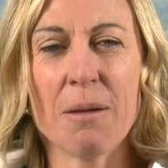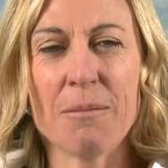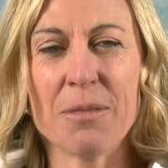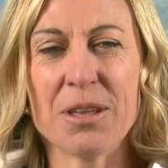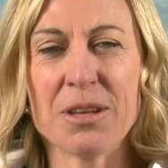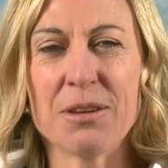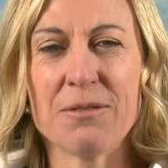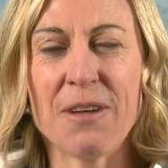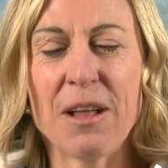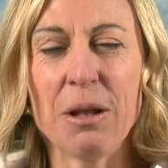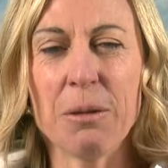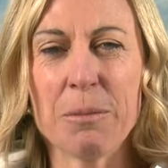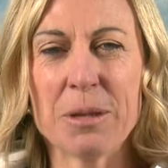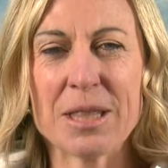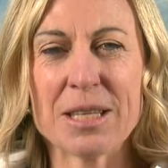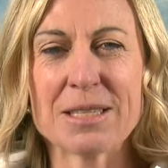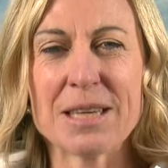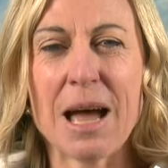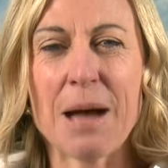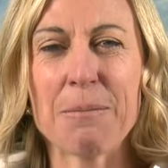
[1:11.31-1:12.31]
the development
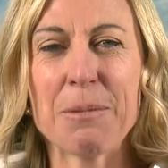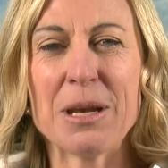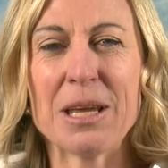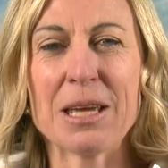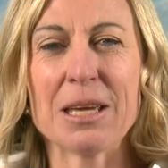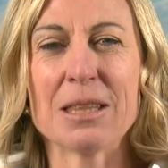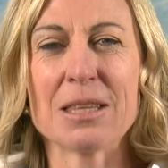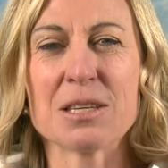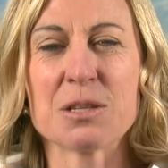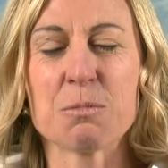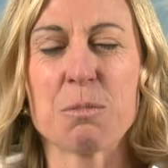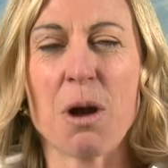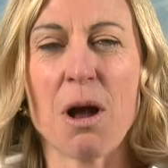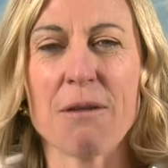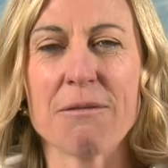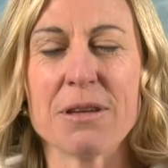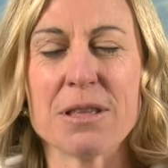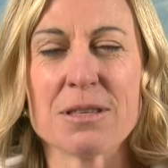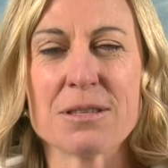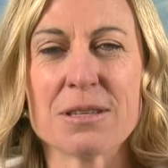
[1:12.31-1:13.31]
that's happening in this
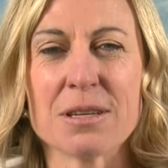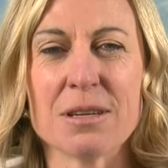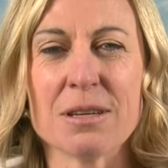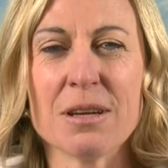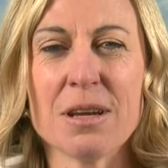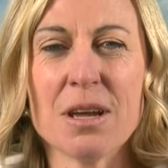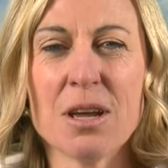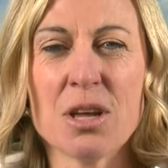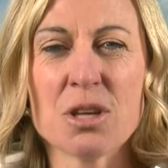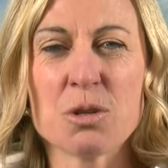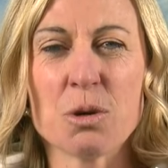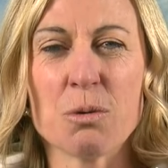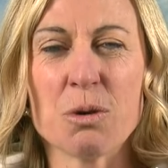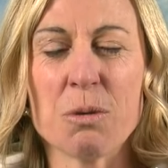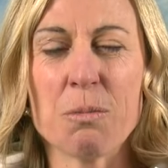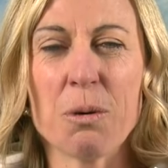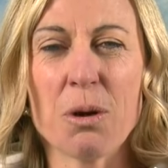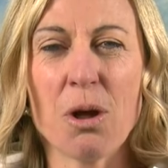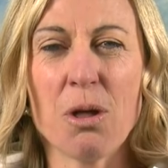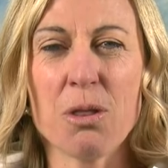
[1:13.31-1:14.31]
province, and so when you
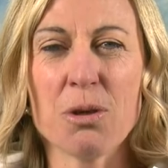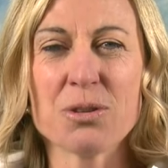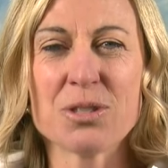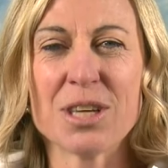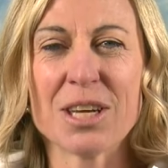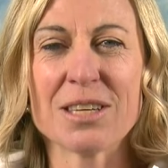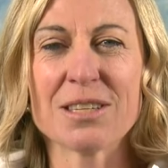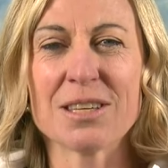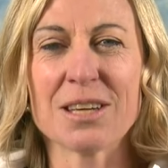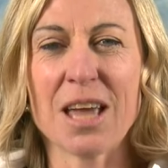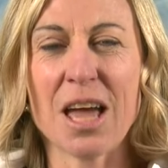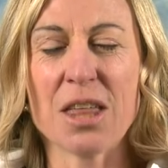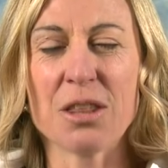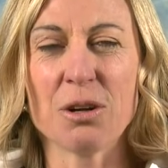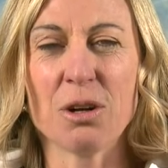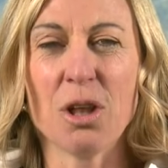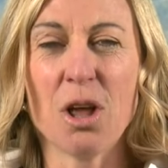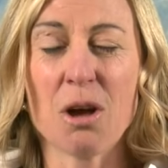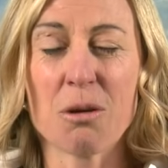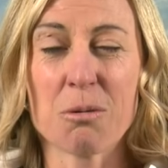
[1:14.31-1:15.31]
put all those things together,
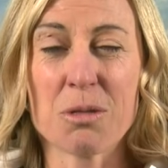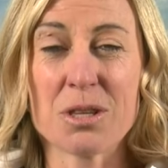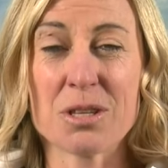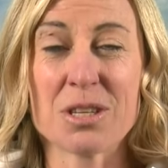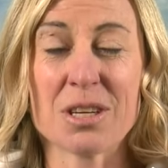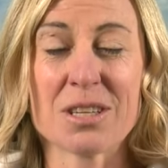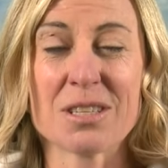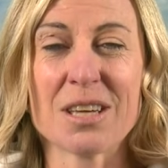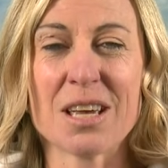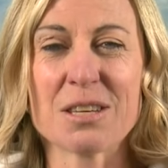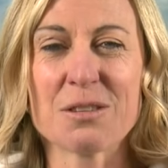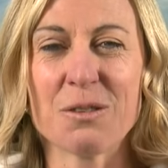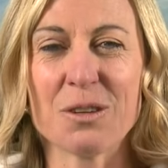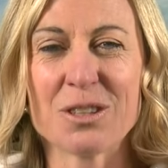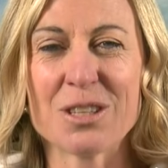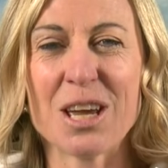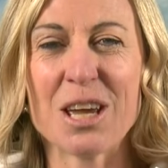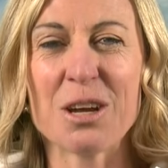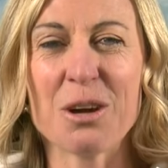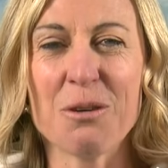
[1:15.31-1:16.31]
along with the successful
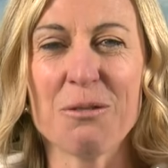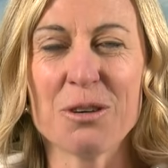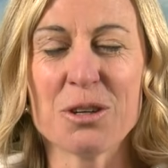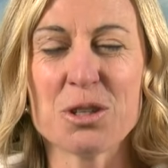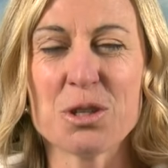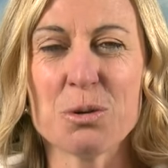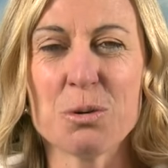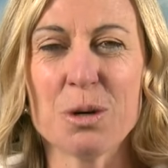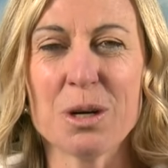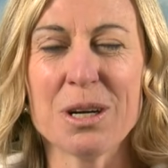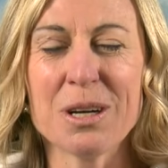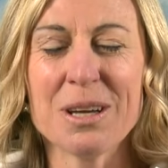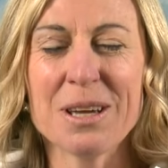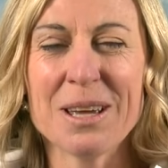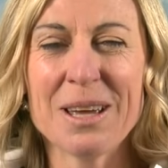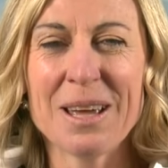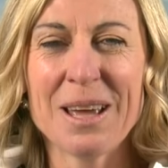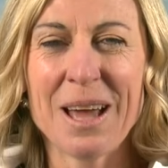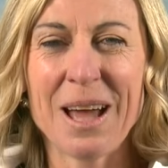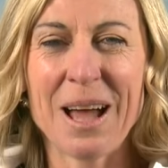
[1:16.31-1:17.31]
takeover tour,
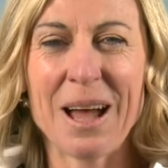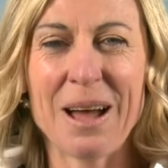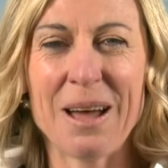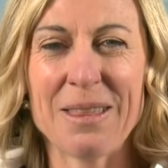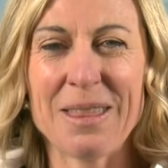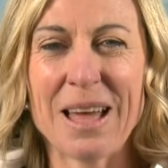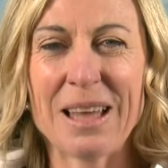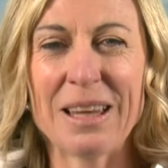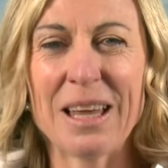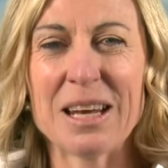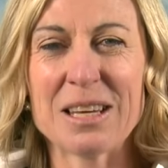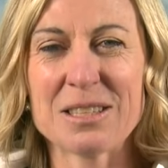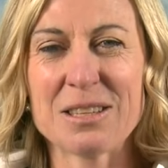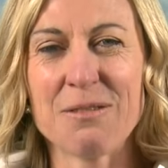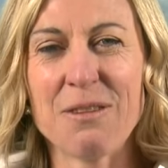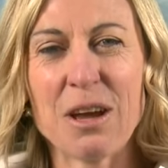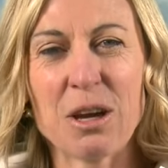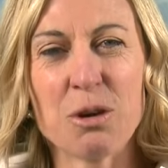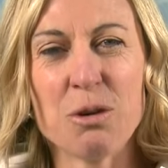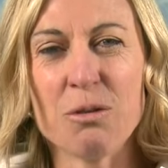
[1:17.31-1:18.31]
that led us to
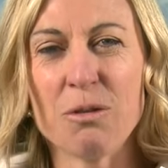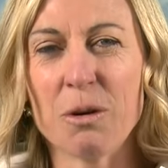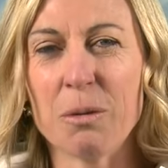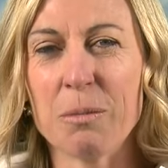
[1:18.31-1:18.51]
Vancouver